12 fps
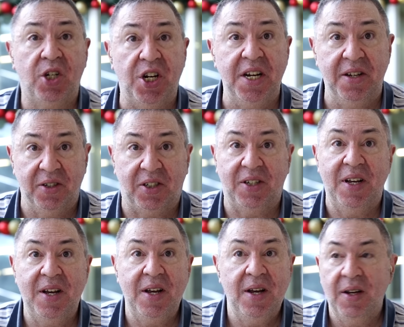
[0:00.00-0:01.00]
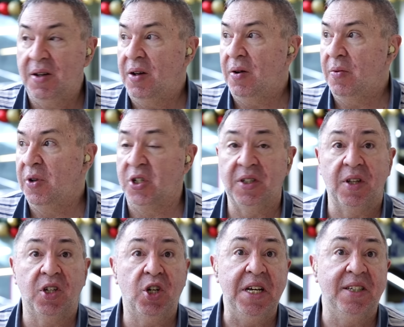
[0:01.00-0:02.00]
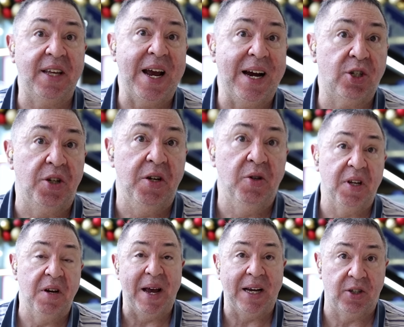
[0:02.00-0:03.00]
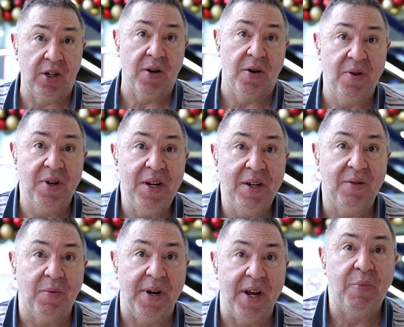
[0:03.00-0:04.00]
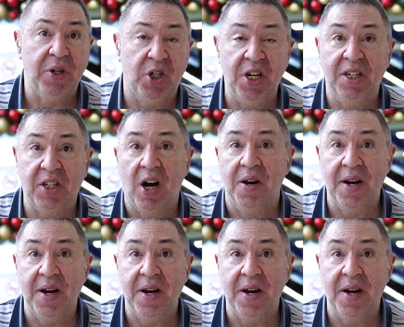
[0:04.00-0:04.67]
cheese, which is the cheese they actually use in Mexico when they put cheese on